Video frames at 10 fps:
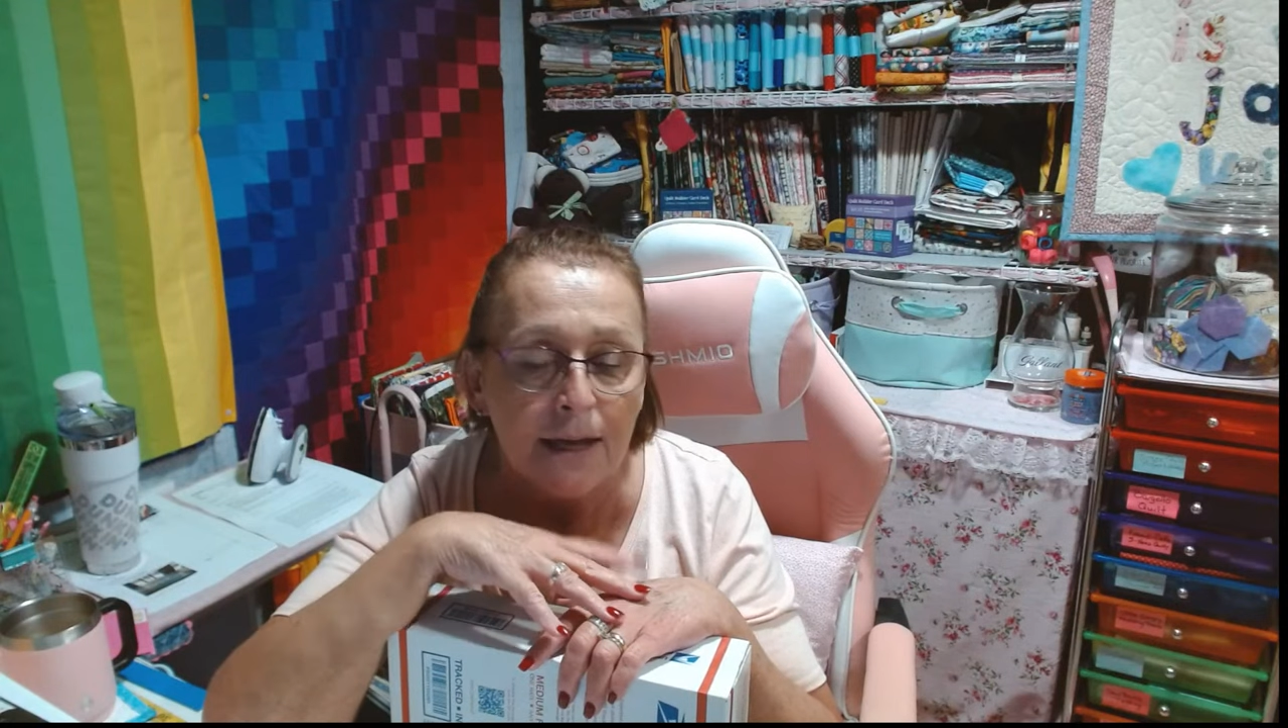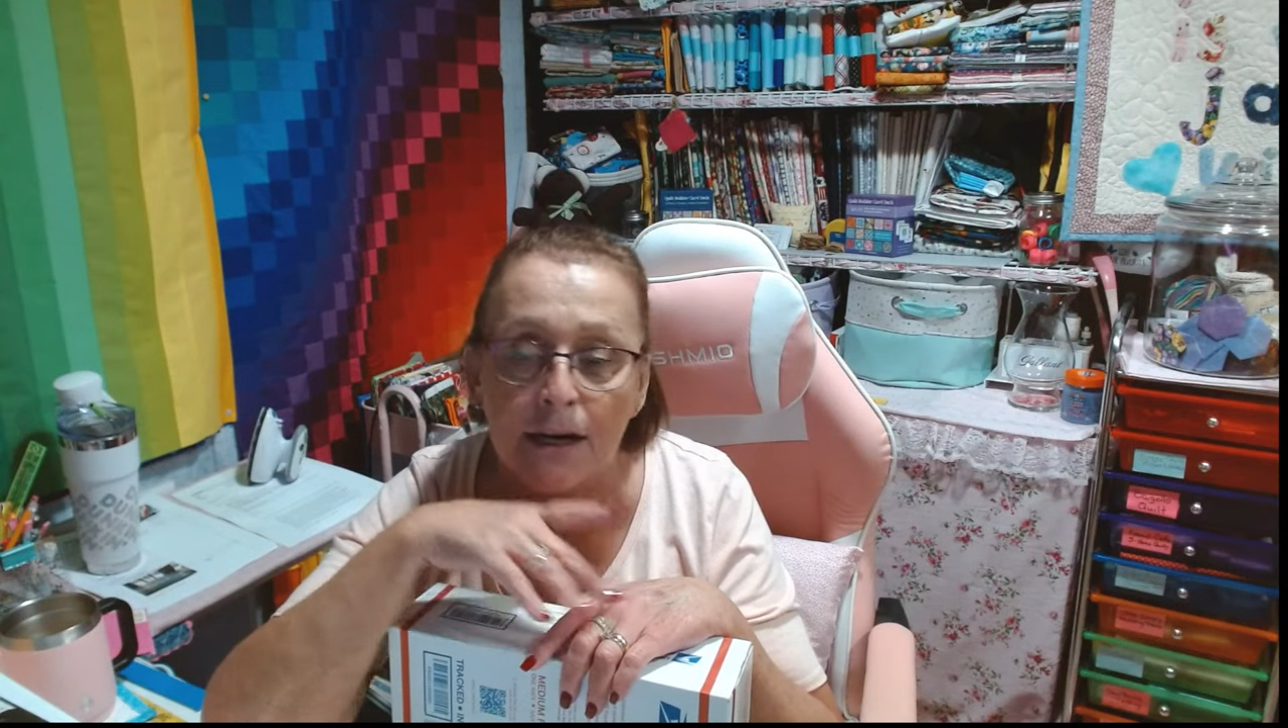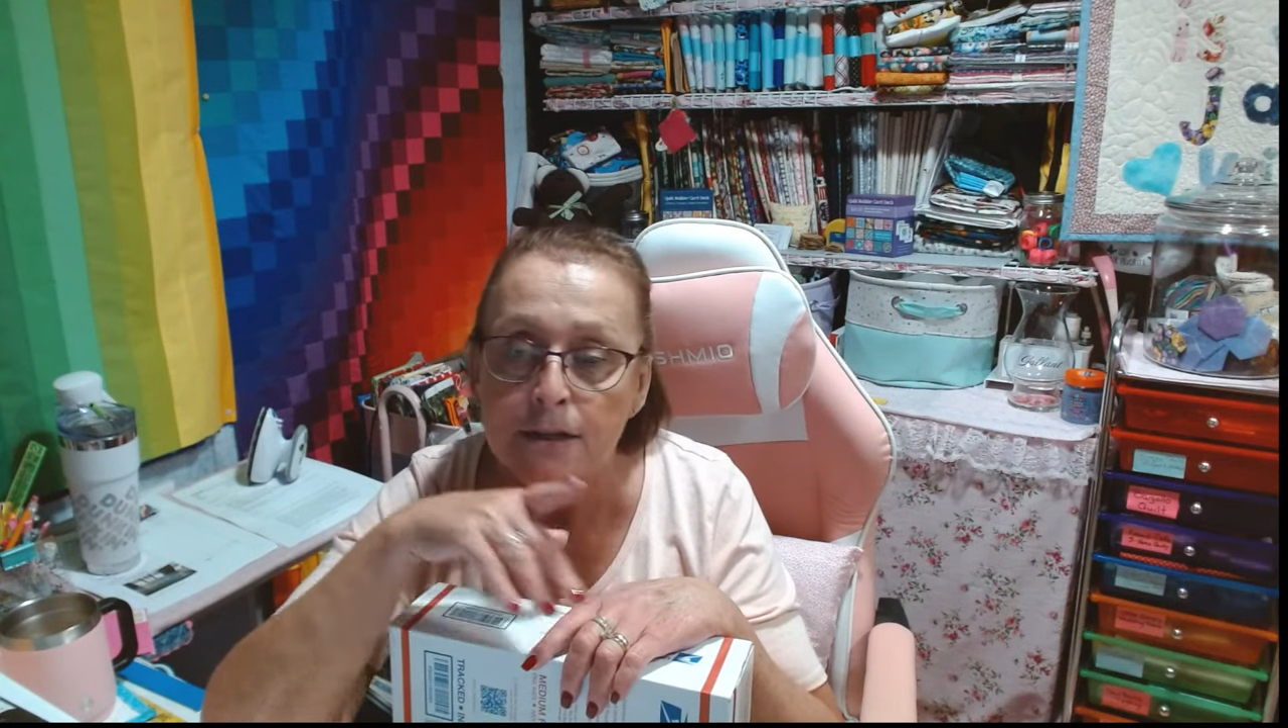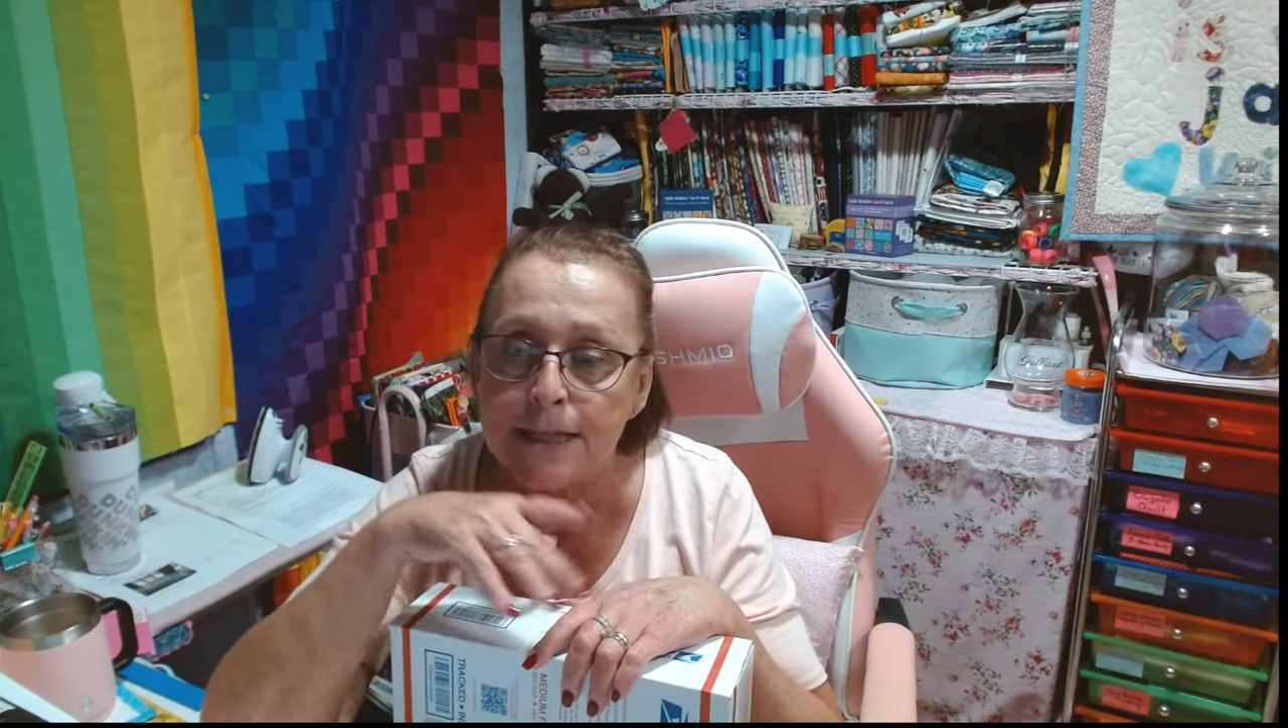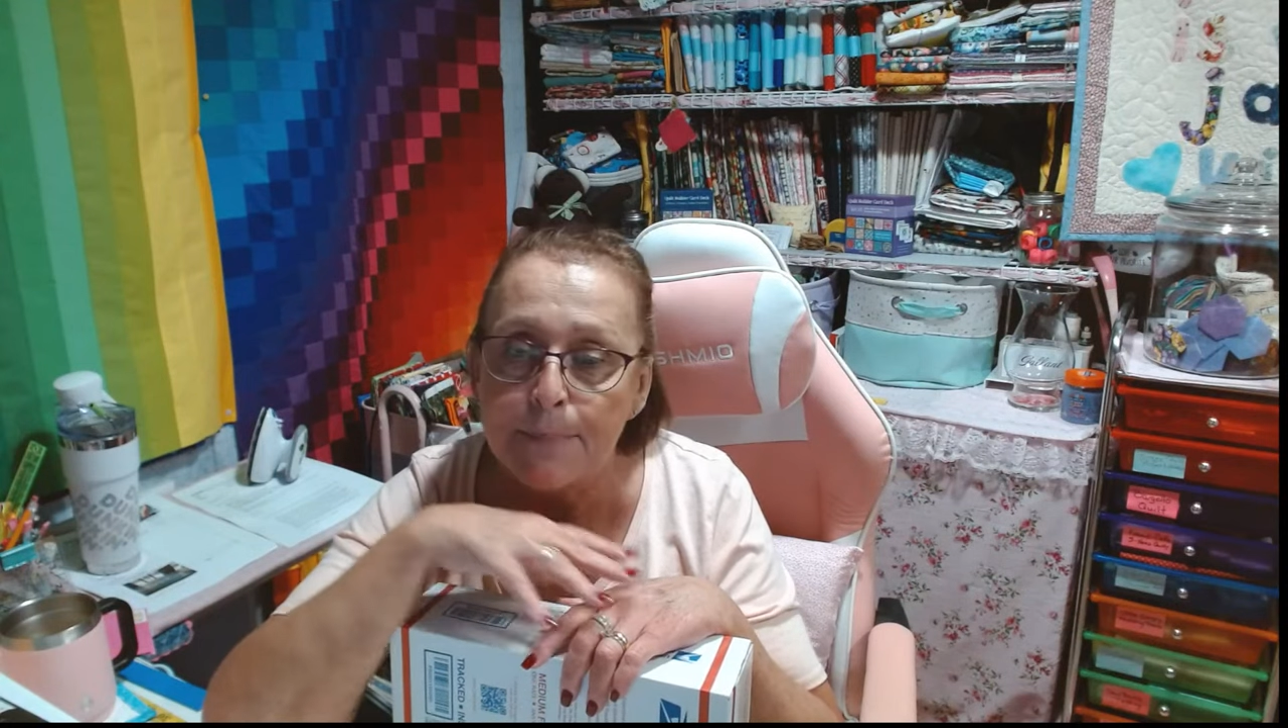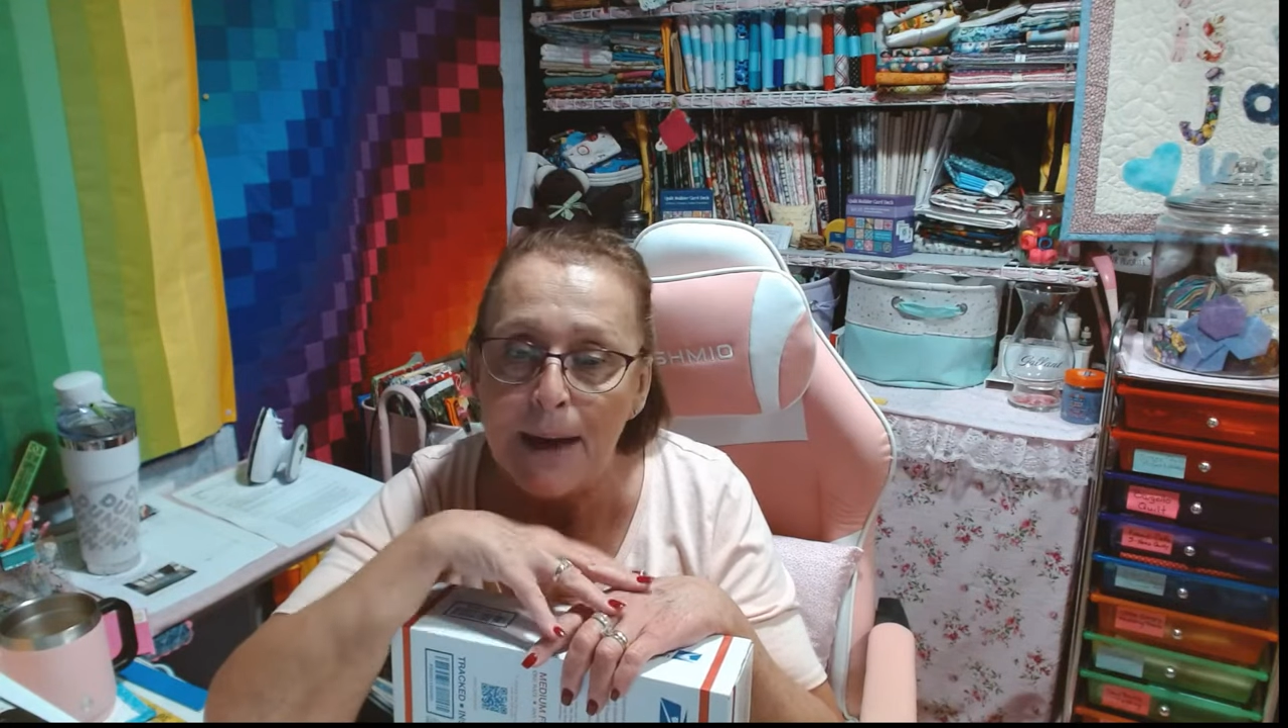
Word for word: and I'll see you